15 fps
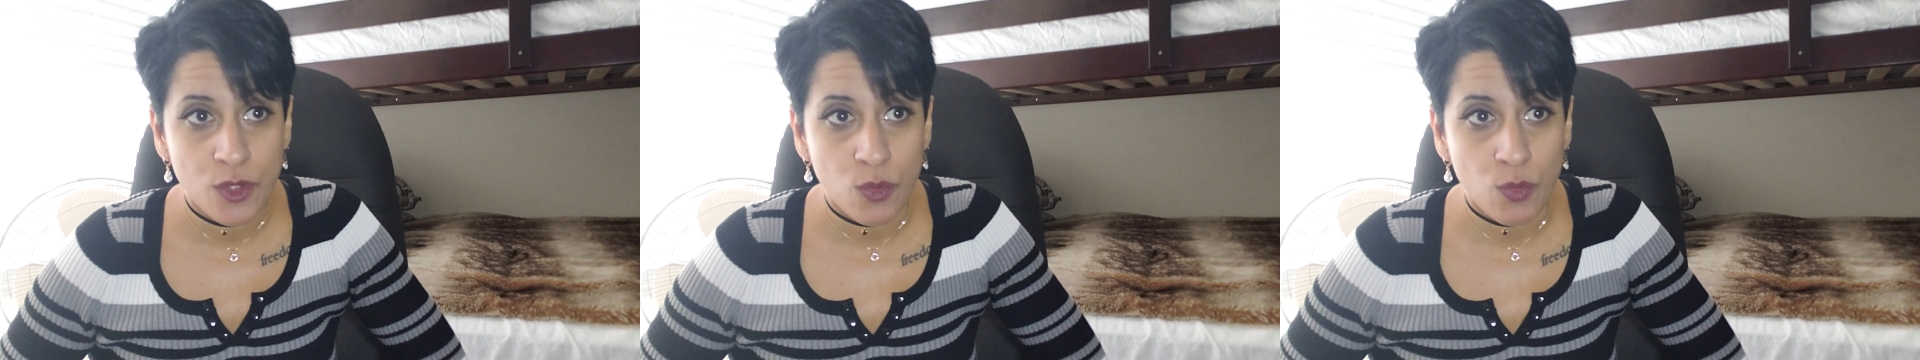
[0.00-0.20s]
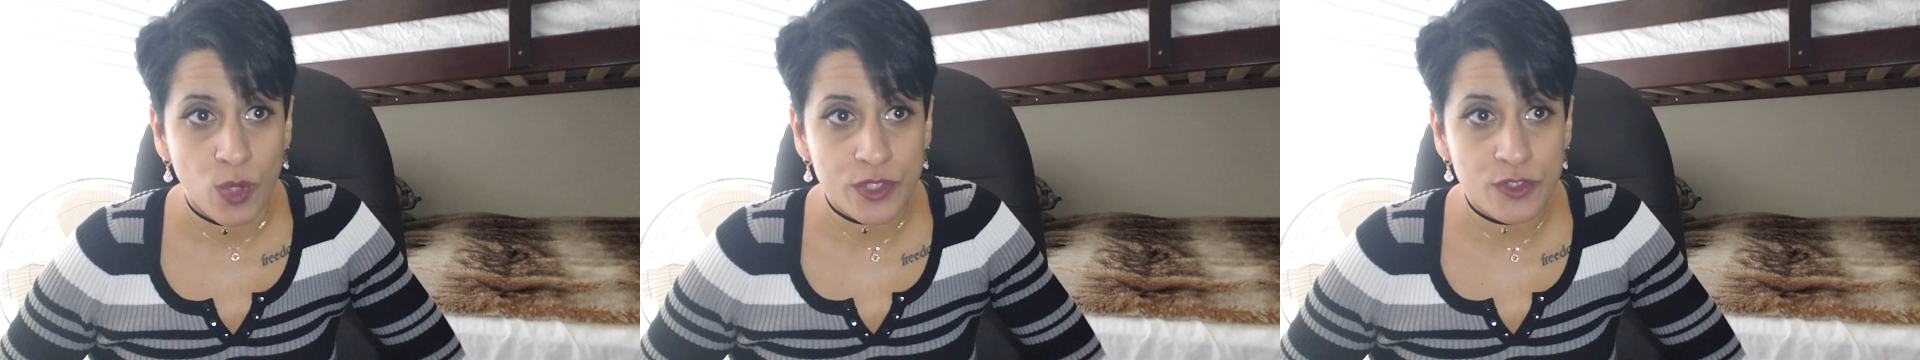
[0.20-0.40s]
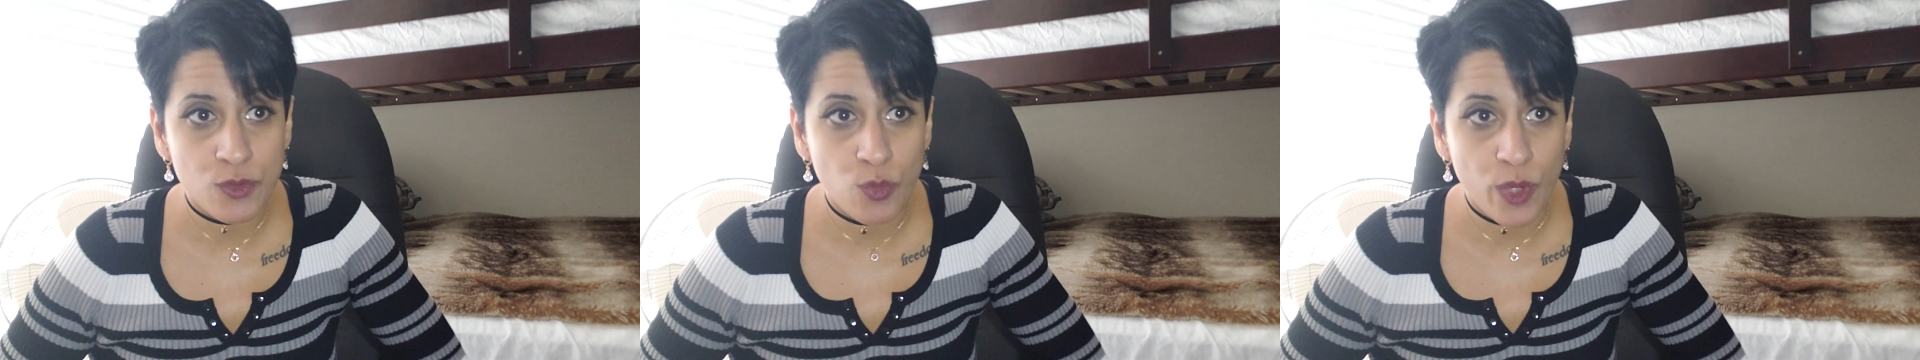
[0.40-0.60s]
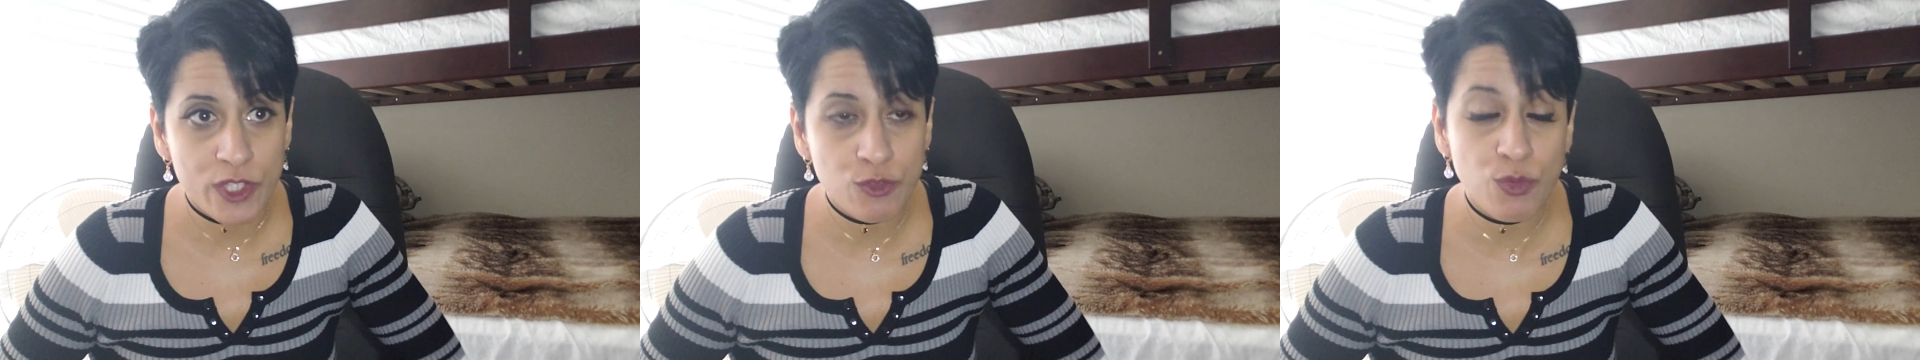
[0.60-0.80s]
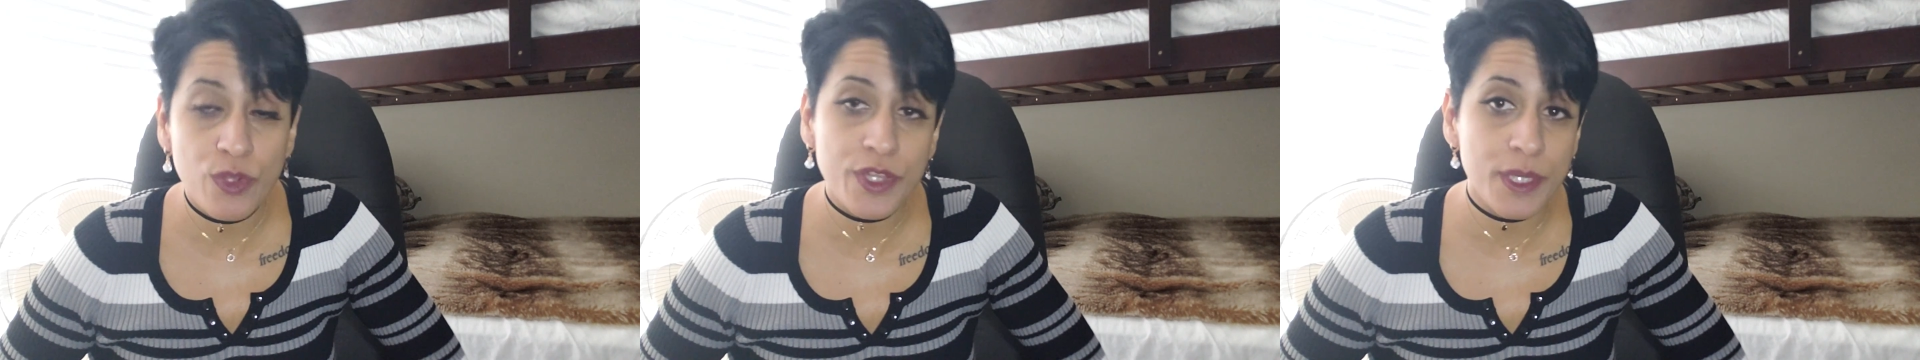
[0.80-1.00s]

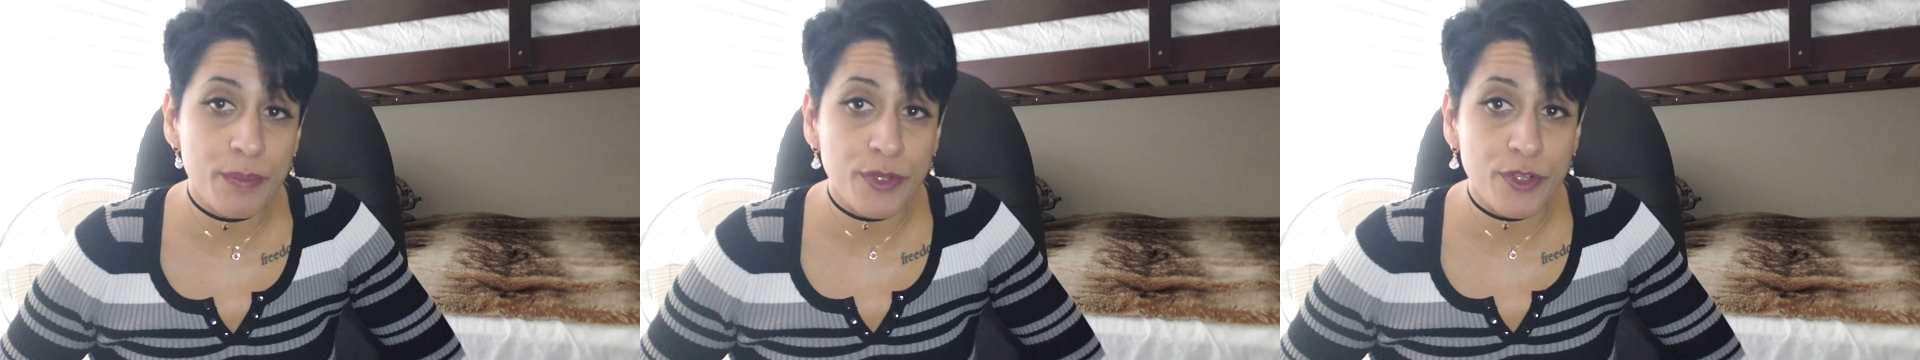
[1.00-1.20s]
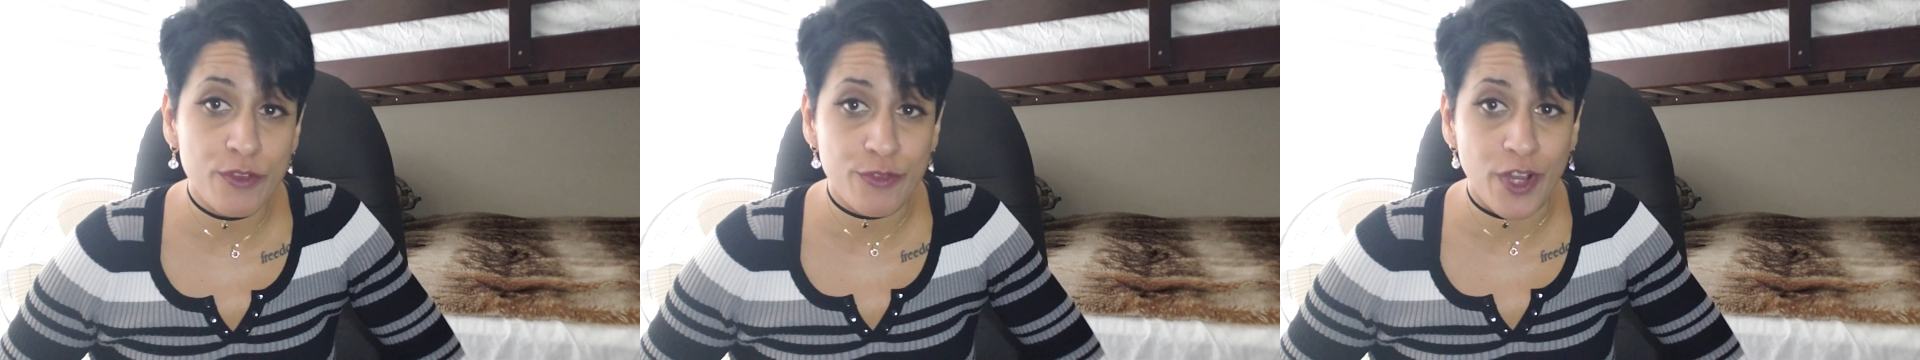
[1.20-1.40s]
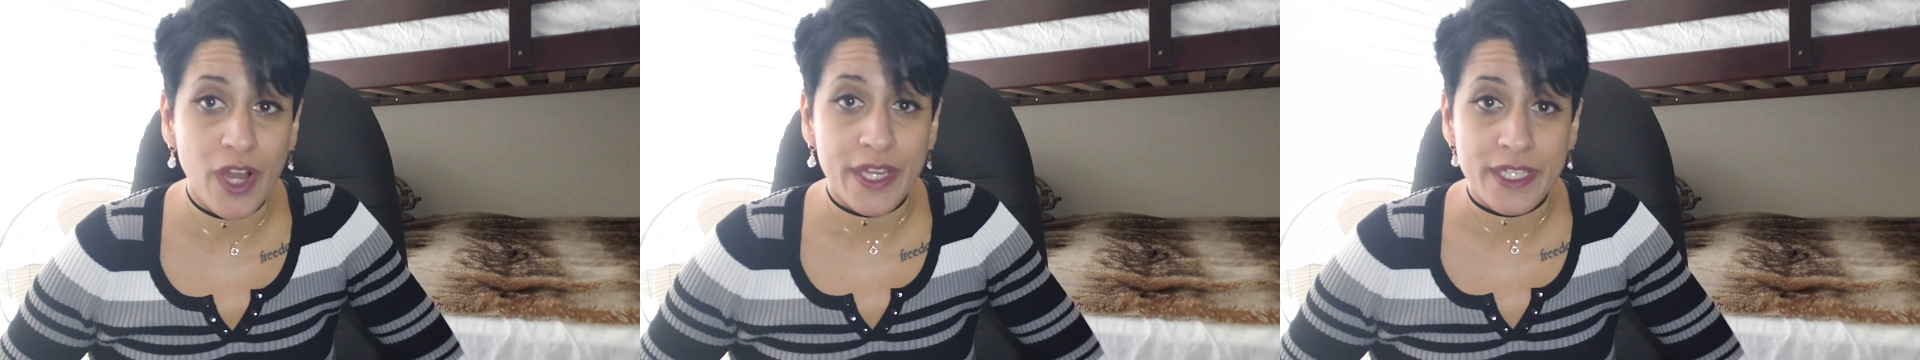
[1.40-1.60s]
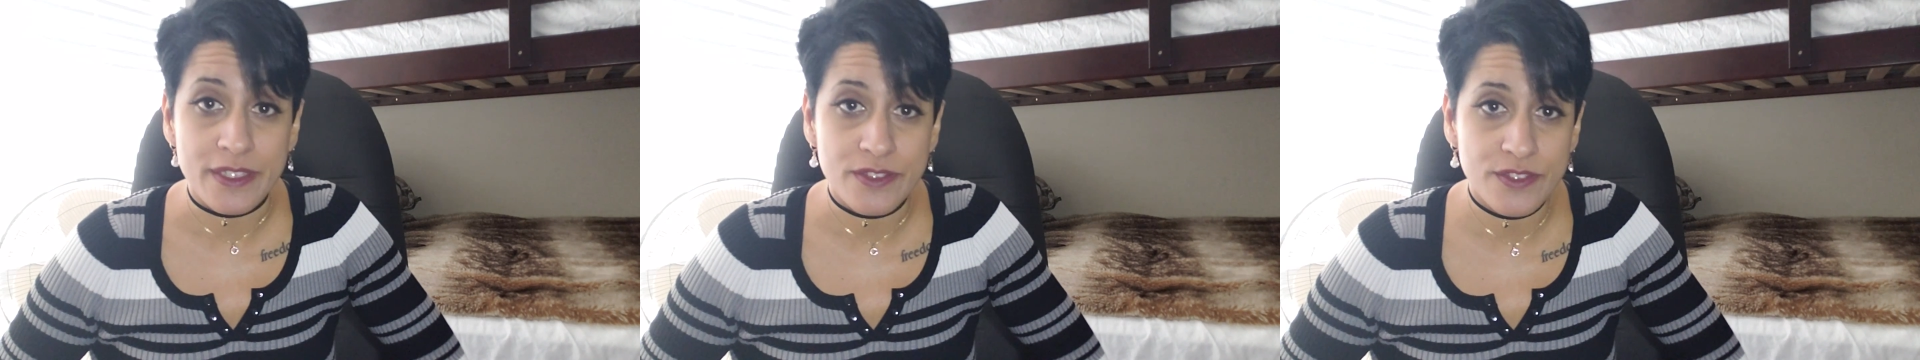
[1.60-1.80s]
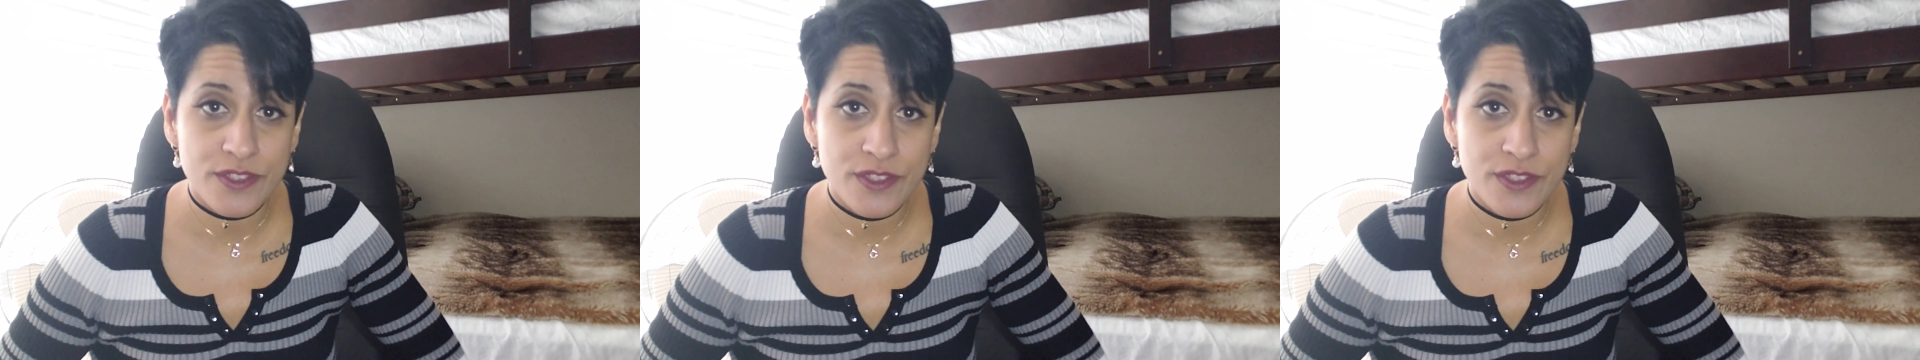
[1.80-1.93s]
what will they provide